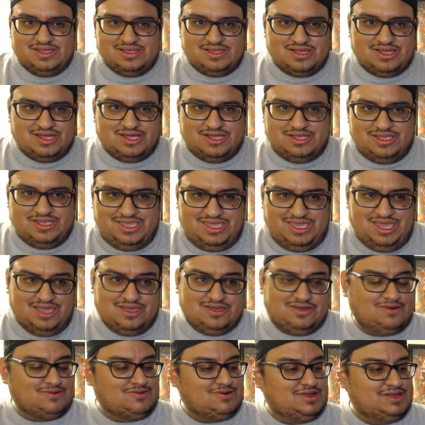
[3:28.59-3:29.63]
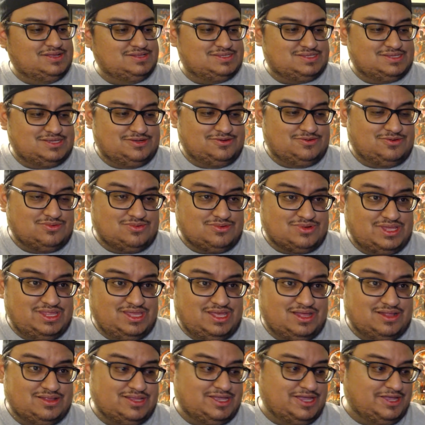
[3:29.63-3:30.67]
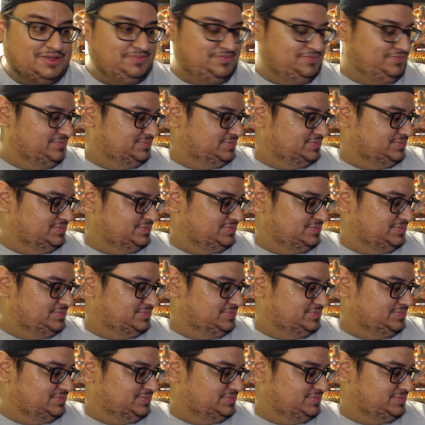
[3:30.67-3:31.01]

you can't go wrong. So why the hell not?